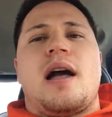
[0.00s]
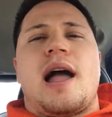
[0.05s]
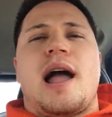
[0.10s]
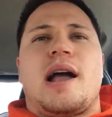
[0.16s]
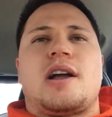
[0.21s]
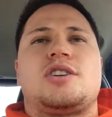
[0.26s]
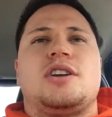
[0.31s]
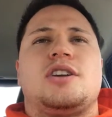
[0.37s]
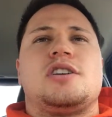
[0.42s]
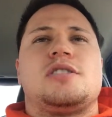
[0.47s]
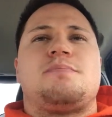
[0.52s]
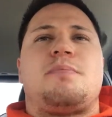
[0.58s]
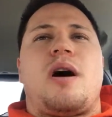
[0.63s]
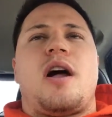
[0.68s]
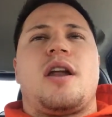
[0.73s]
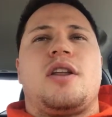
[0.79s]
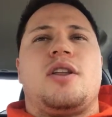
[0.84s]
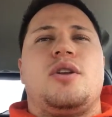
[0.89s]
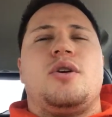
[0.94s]
actually just
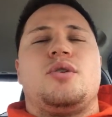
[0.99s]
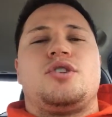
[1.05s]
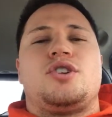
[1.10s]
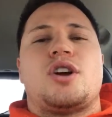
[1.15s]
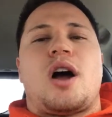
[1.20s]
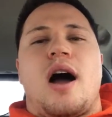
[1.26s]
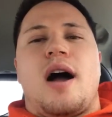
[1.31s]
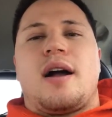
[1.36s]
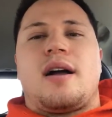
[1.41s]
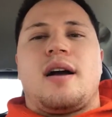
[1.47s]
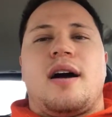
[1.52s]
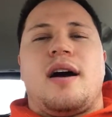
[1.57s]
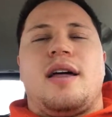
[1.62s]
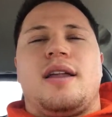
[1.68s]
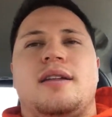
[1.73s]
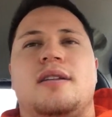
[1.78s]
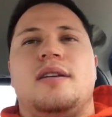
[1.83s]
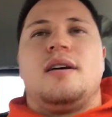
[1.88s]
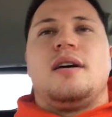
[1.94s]
bought a new
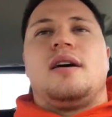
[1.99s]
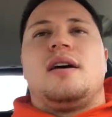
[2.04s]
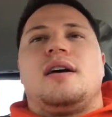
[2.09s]
shotgun,